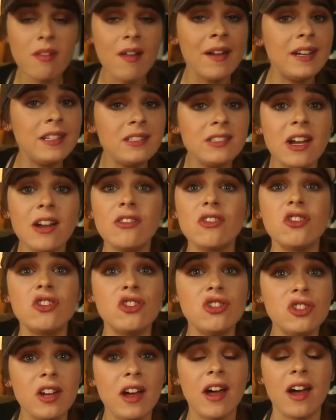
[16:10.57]
he scared the
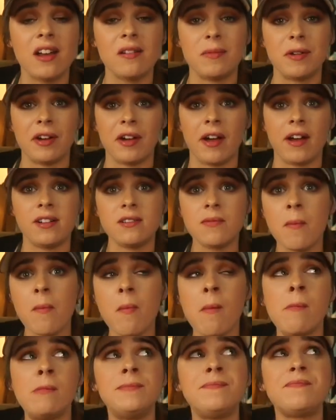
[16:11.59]
shit out of me, guys.
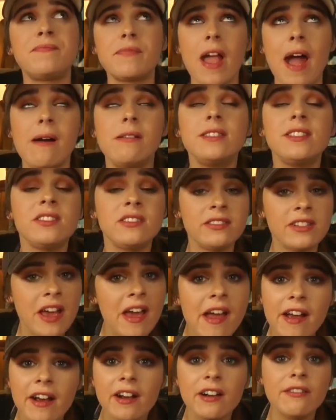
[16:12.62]
I was
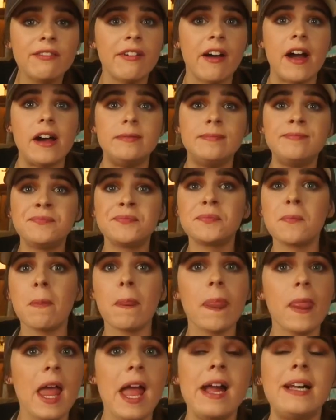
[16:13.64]
terrified.
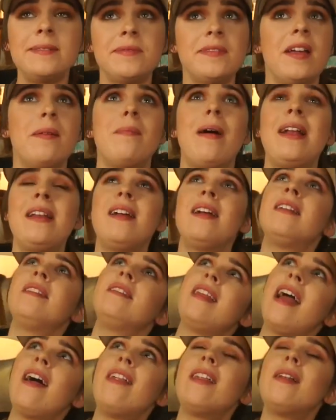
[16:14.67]
And it might not,
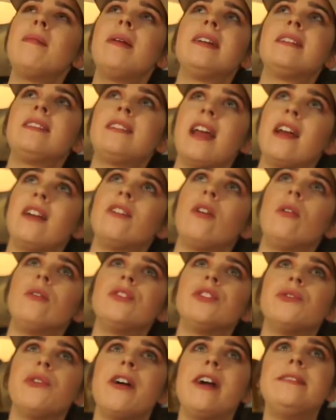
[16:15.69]
now that I'm like saying the whole
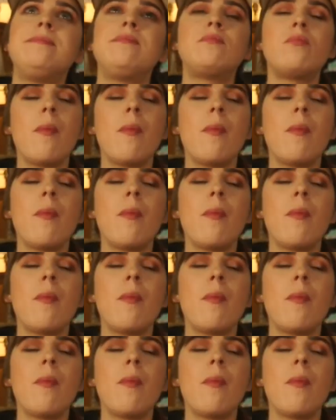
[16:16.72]
story,